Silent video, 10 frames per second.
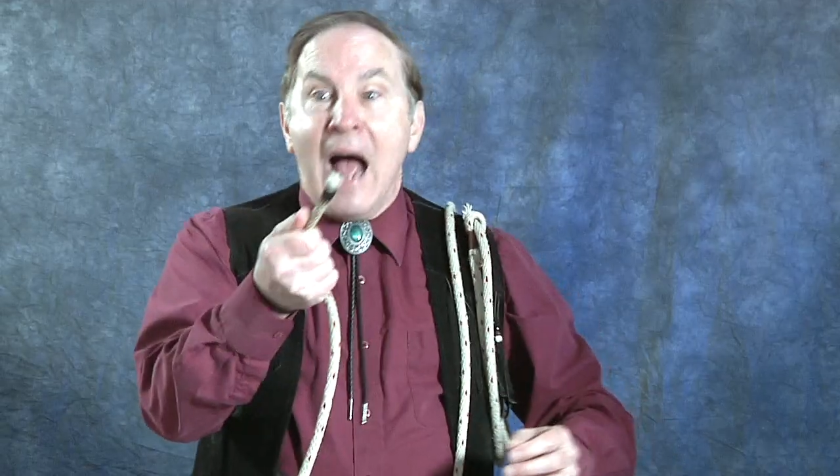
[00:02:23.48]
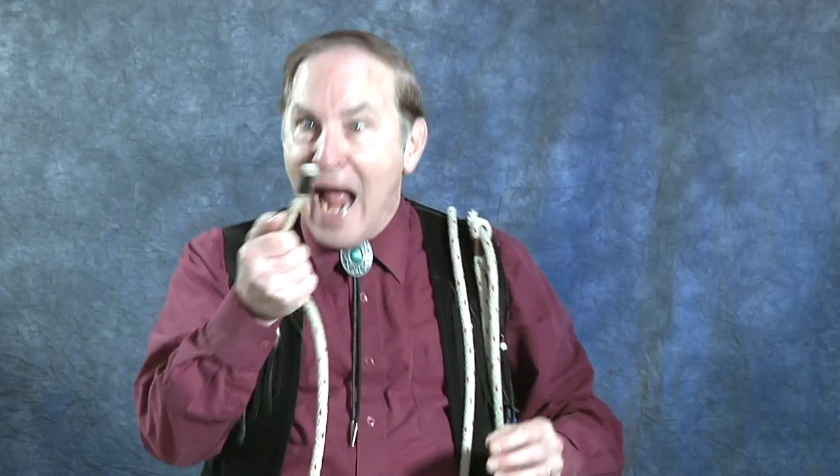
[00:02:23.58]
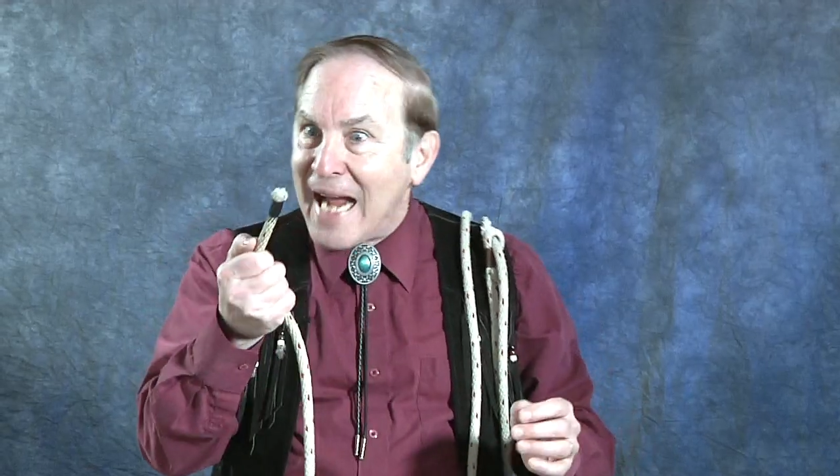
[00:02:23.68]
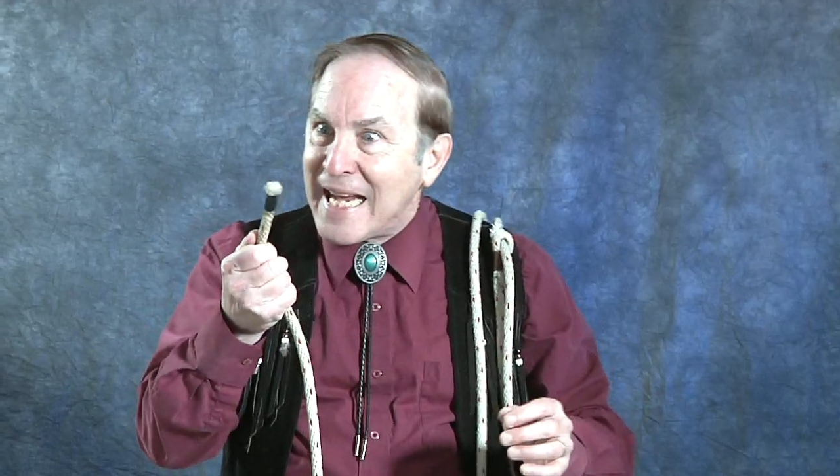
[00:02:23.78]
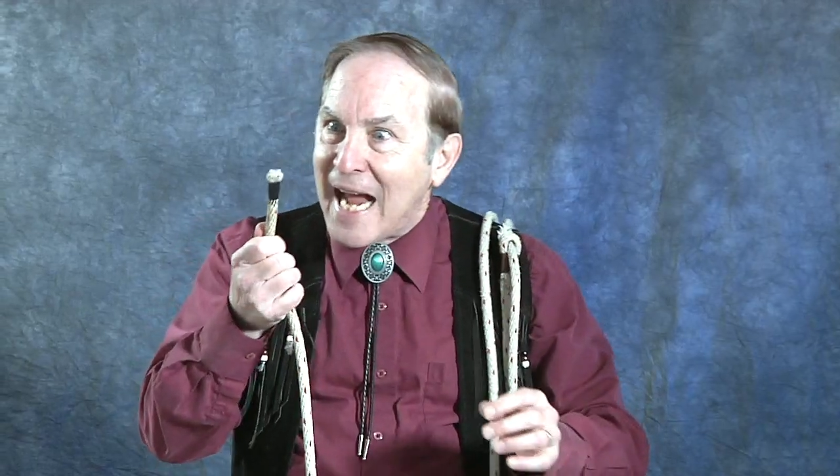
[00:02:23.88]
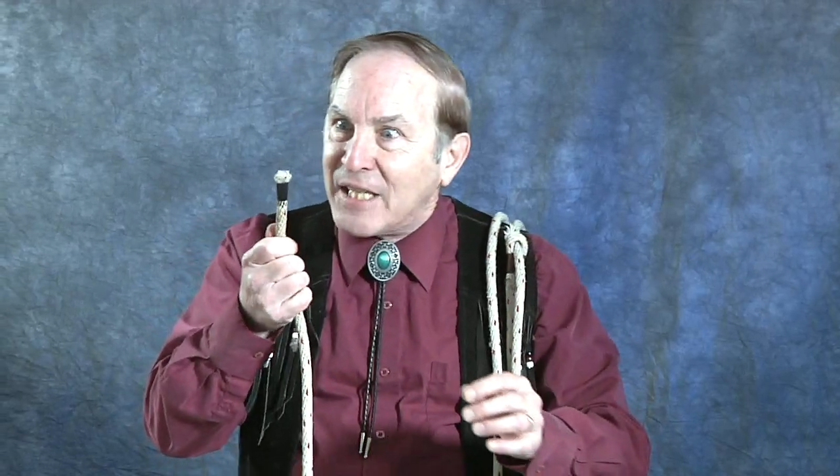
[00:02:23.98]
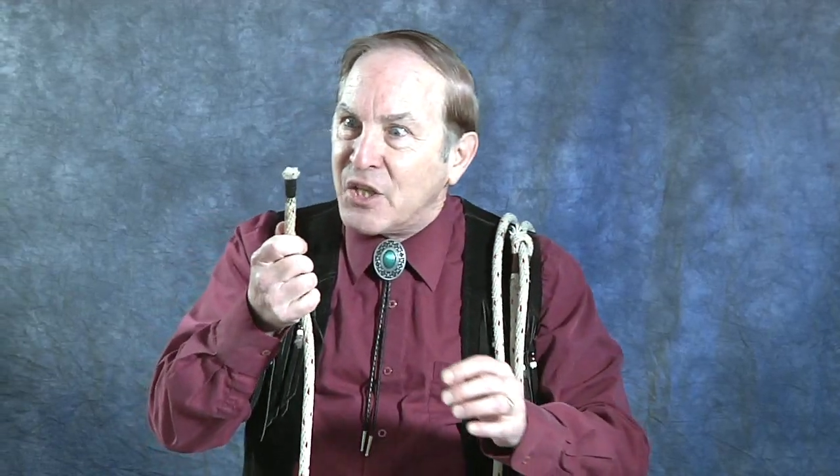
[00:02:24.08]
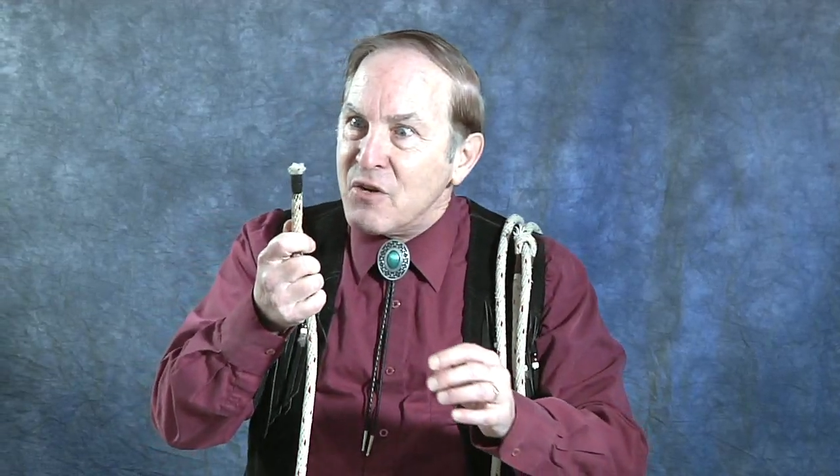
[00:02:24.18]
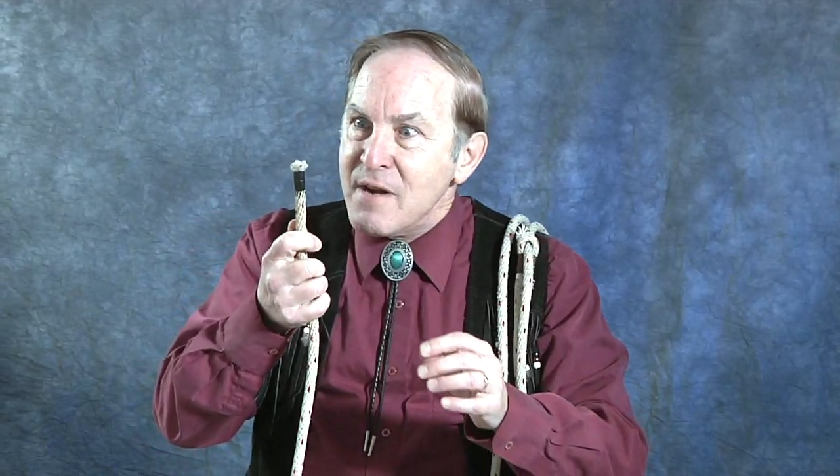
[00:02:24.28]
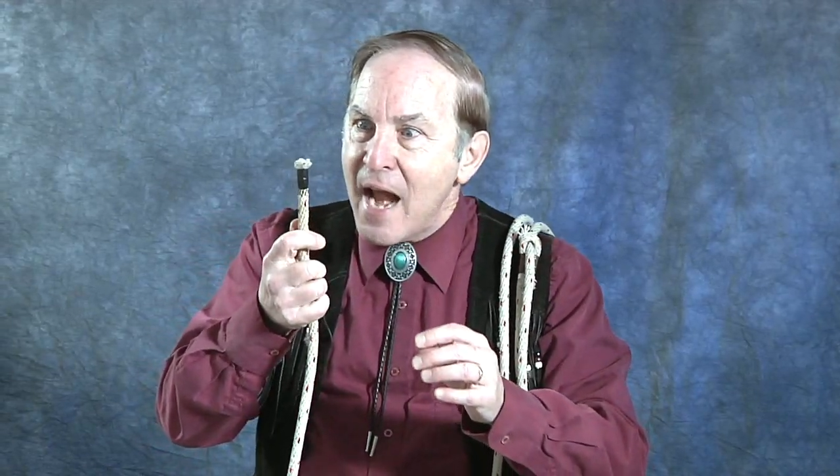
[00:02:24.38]
"I
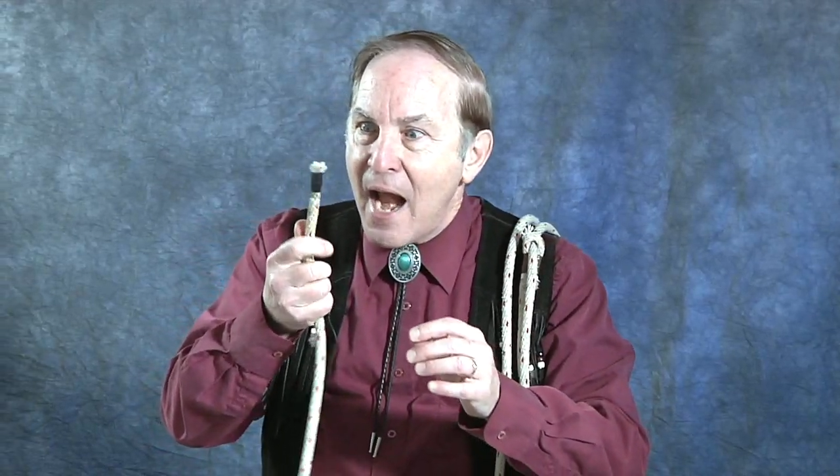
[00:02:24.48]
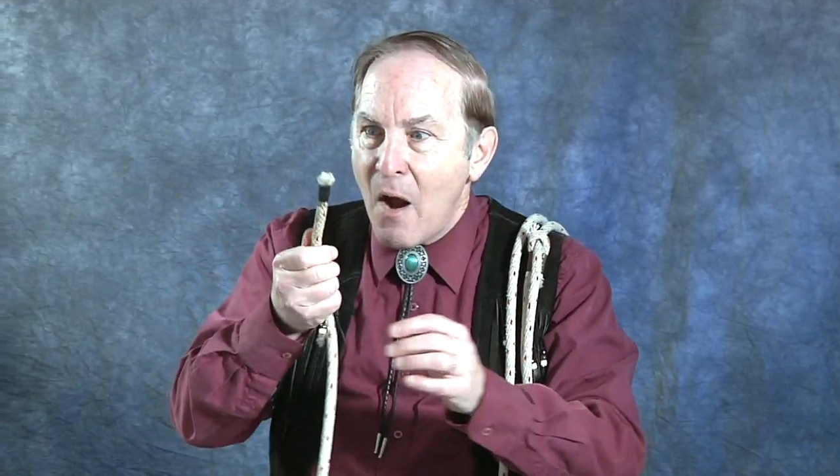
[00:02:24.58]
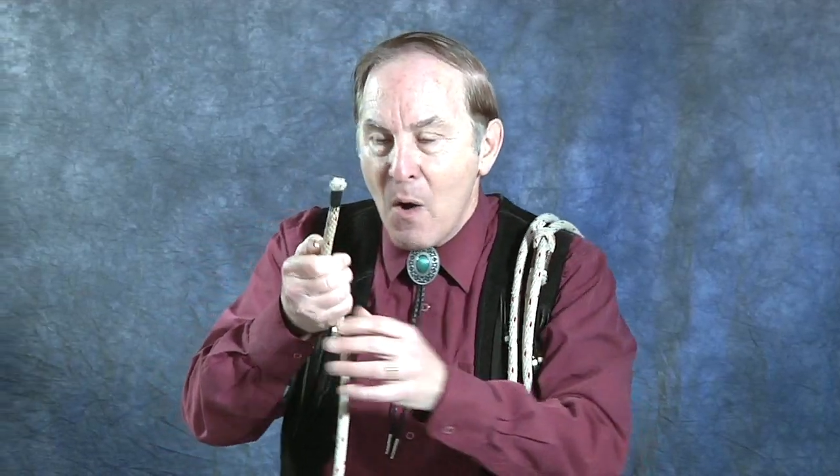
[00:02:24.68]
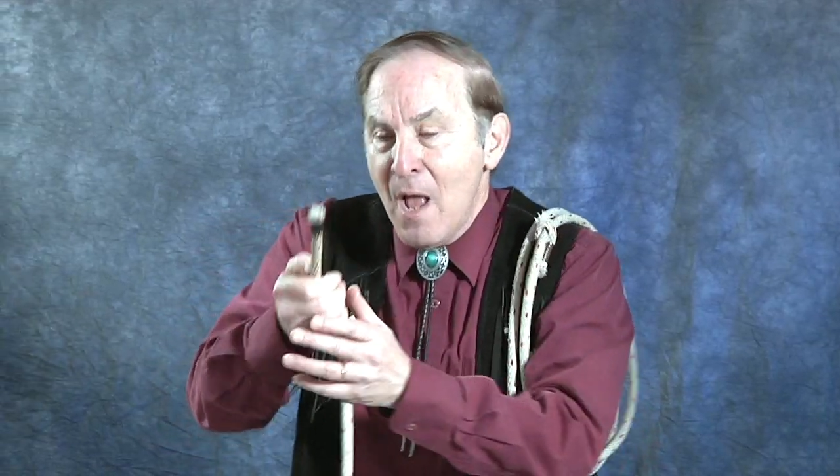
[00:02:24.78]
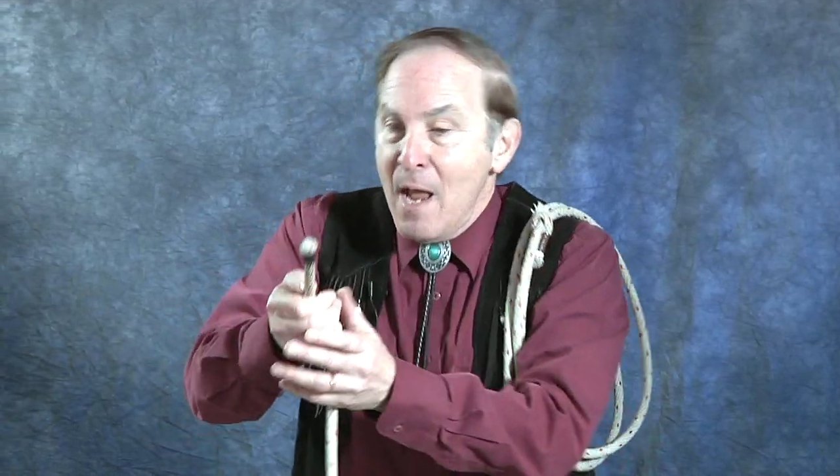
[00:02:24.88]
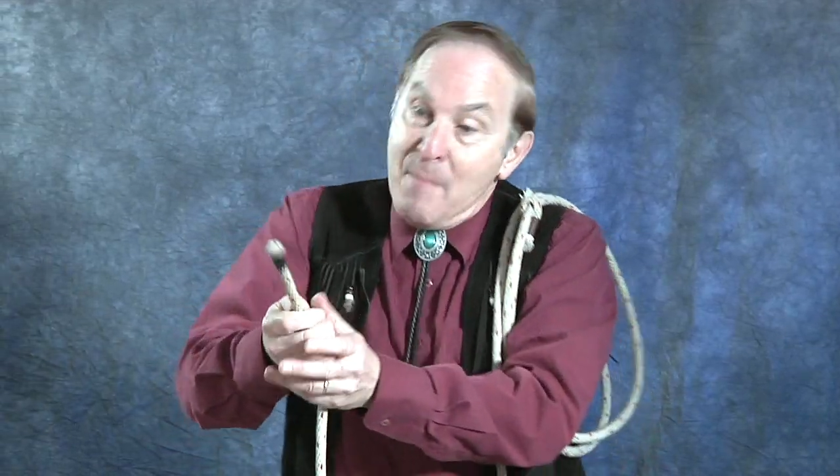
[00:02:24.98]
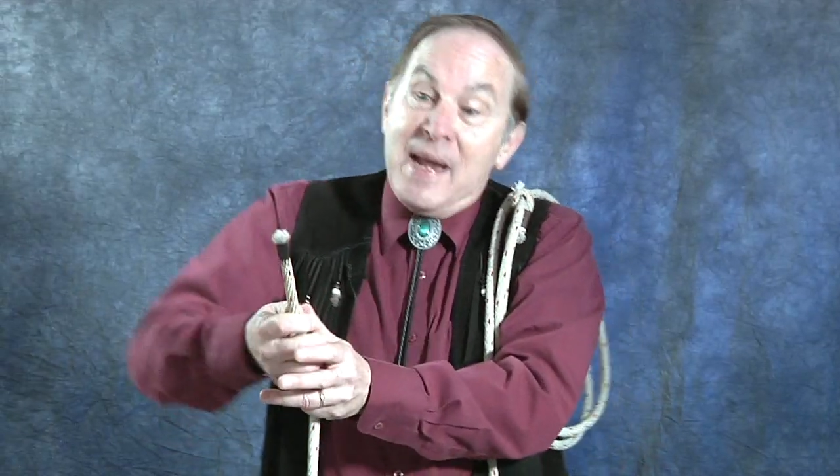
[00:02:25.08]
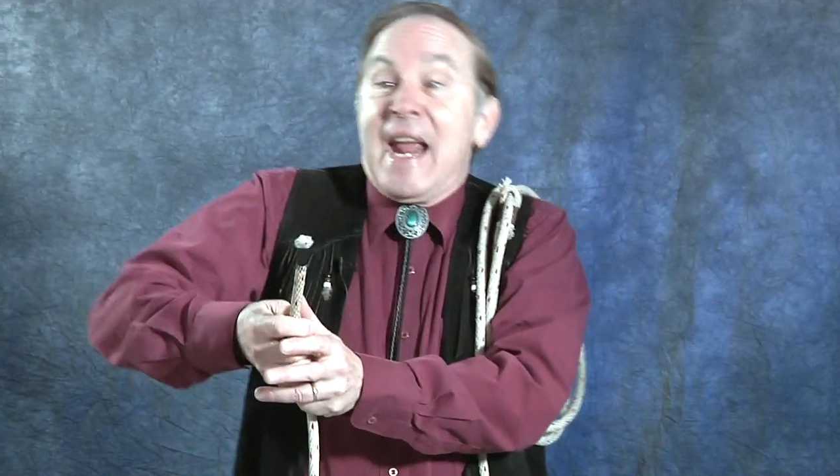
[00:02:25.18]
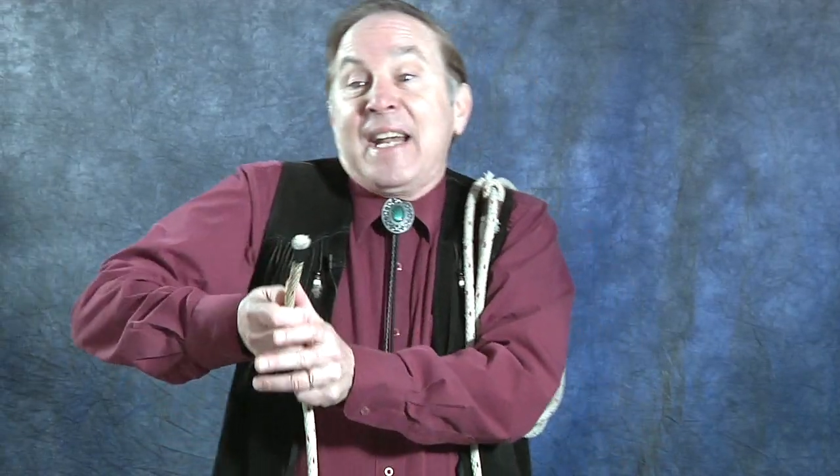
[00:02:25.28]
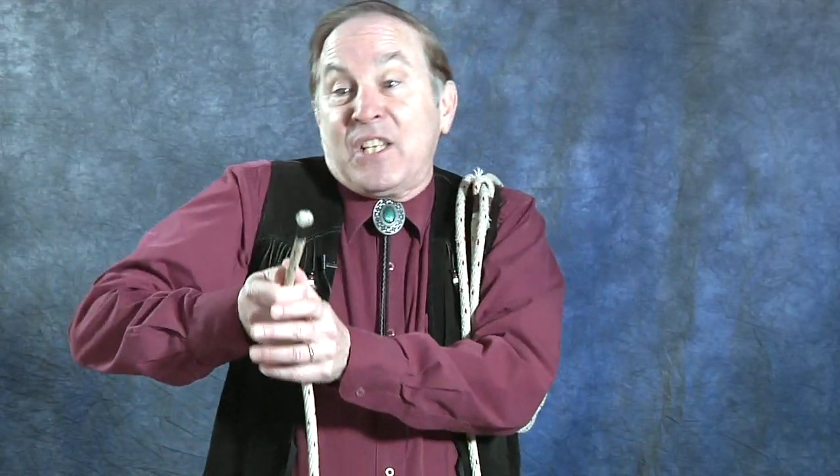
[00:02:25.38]
got you now," and
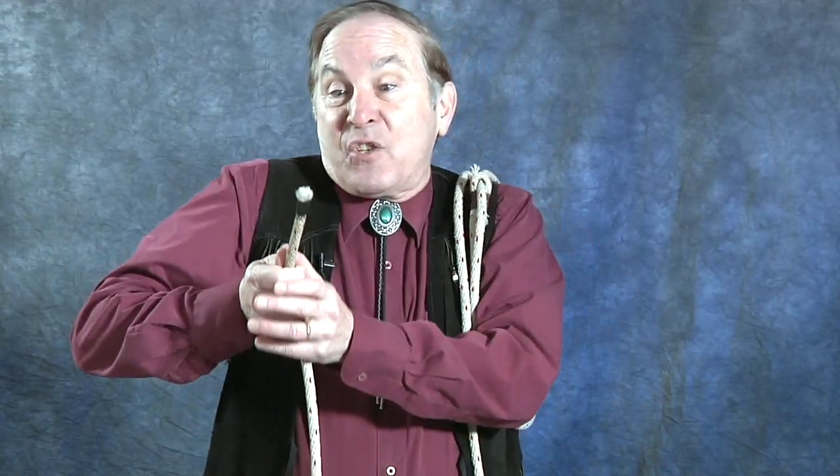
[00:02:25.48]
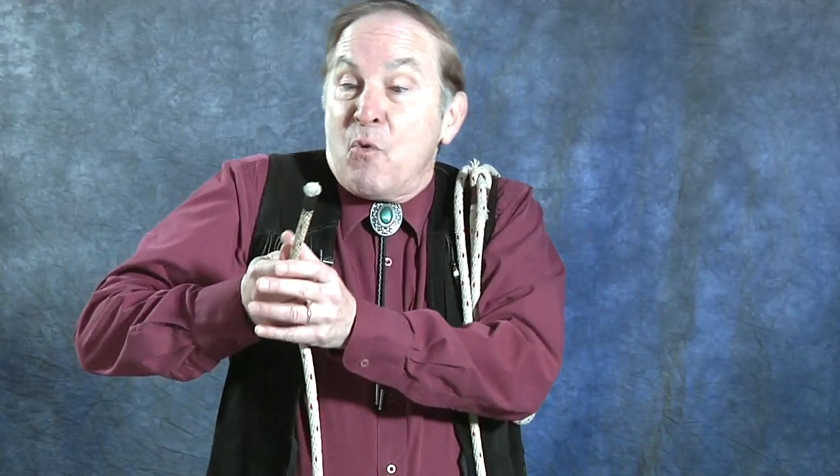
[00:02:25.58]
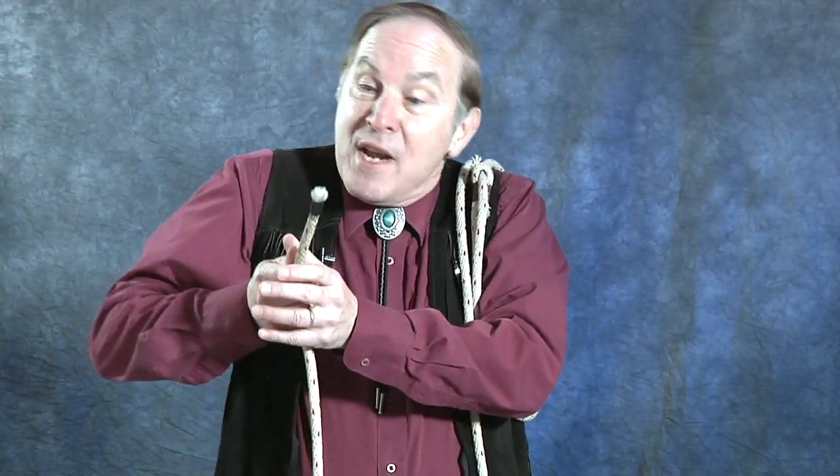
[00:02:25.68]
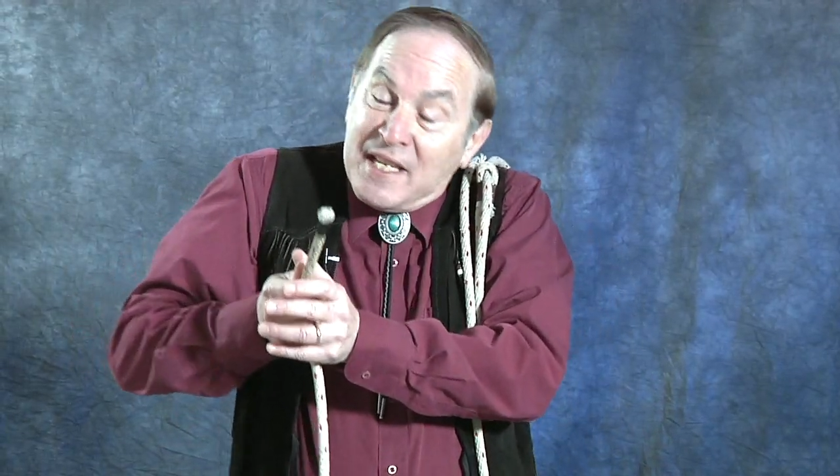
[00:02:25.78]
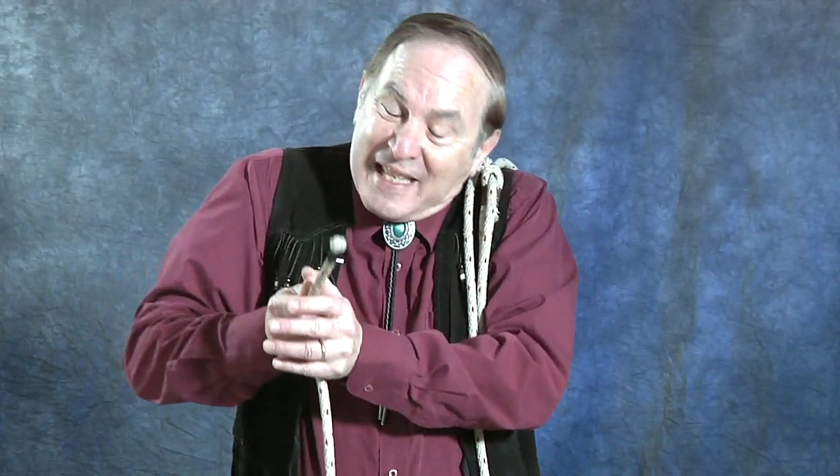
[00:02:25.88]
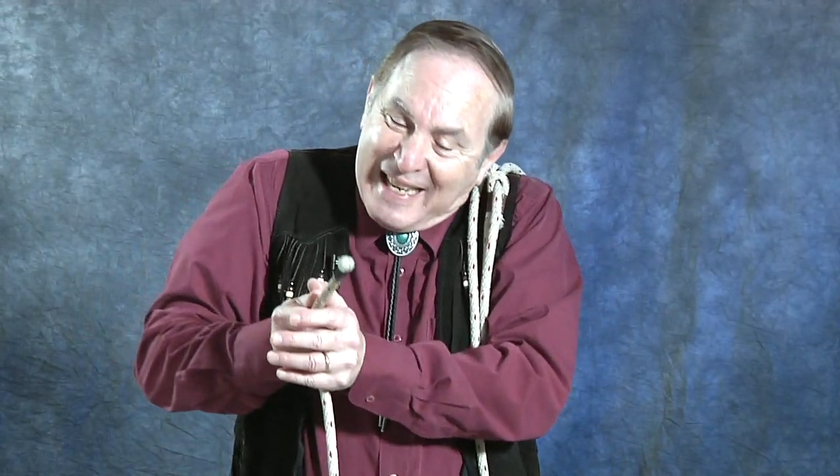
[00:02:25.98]
began to squeeze.